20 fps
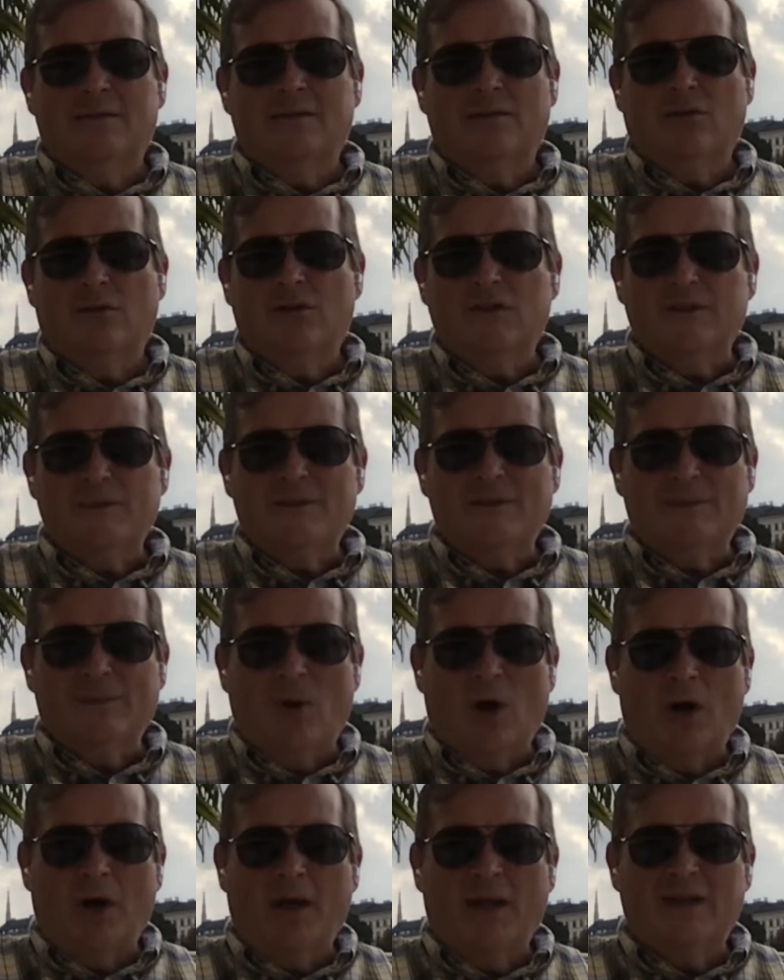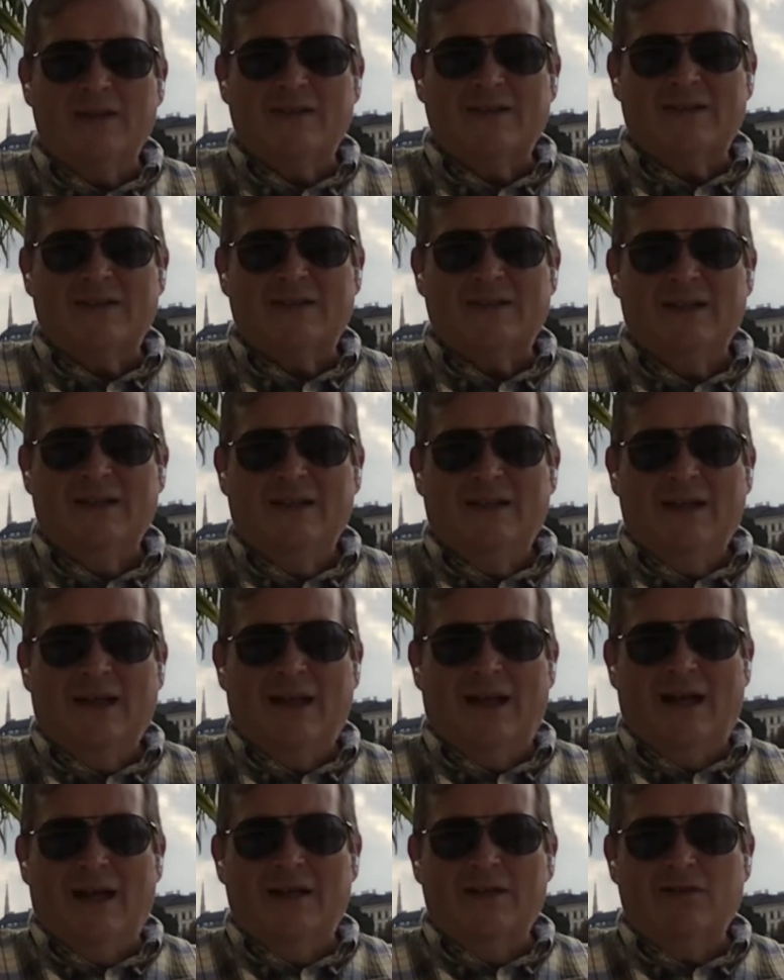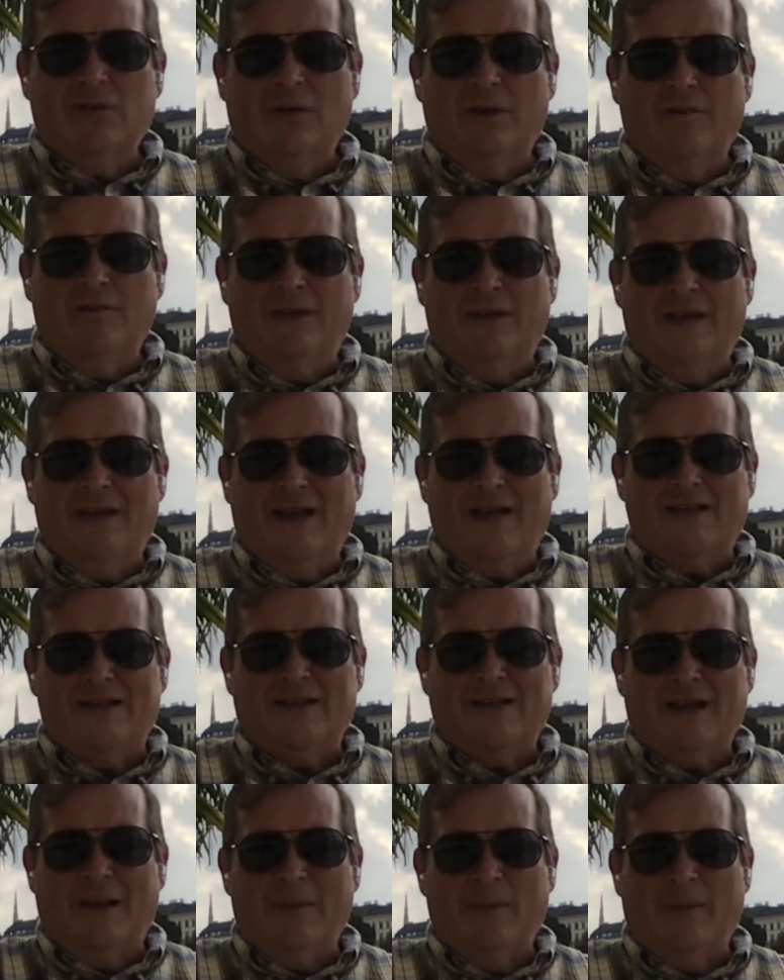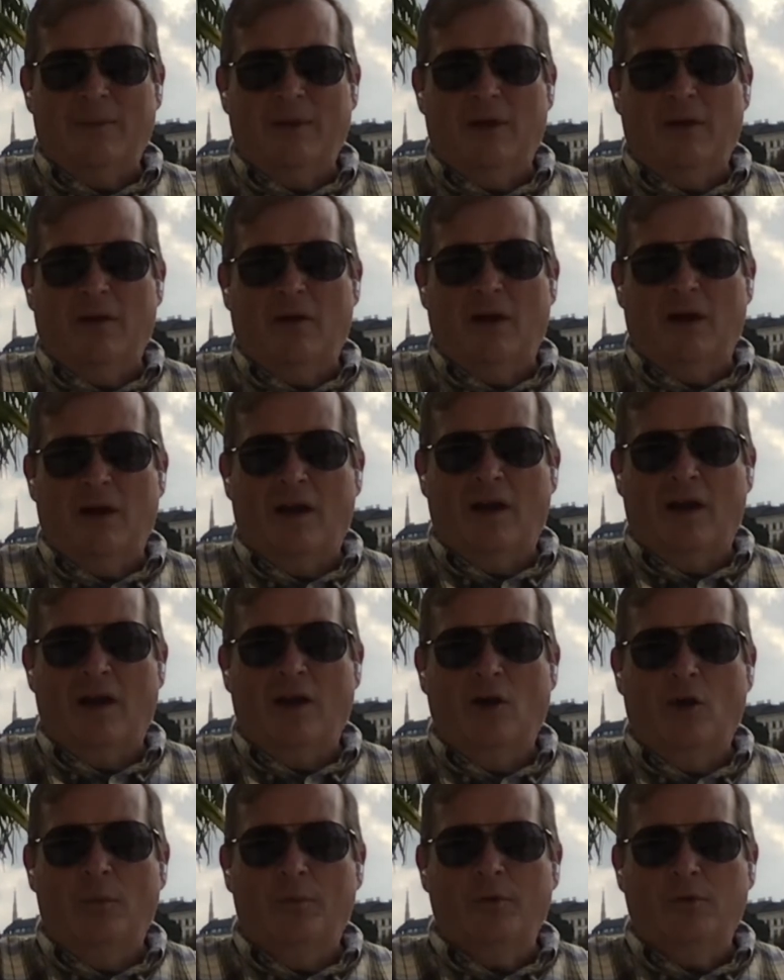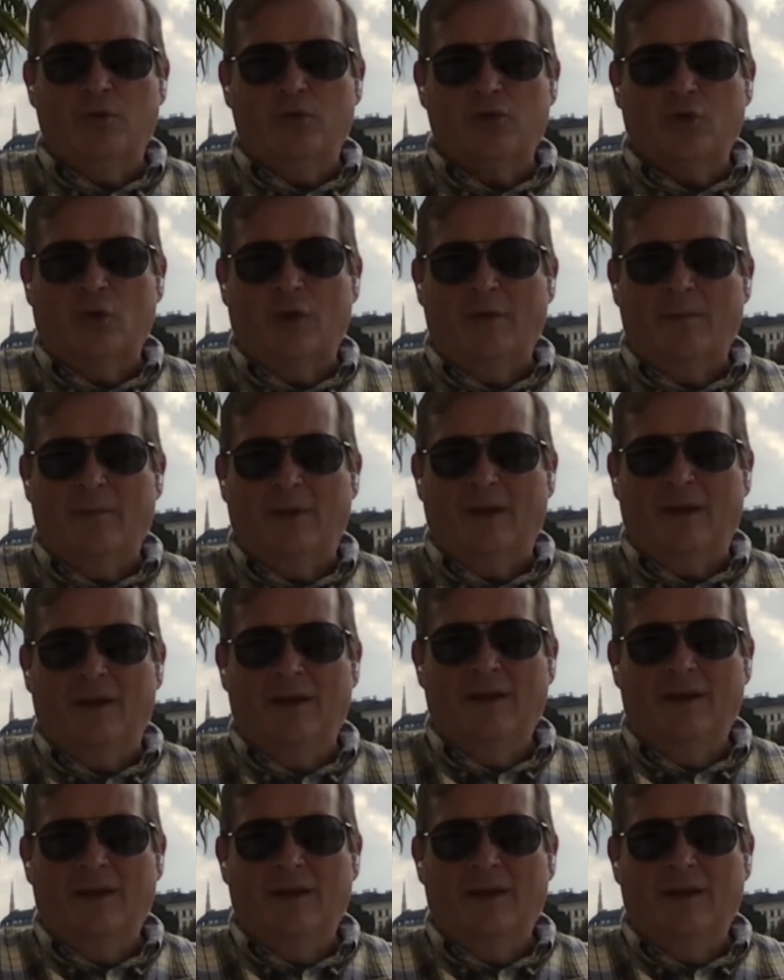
Christmas markets. It's really a fantastic time to be here. I hope you'll join me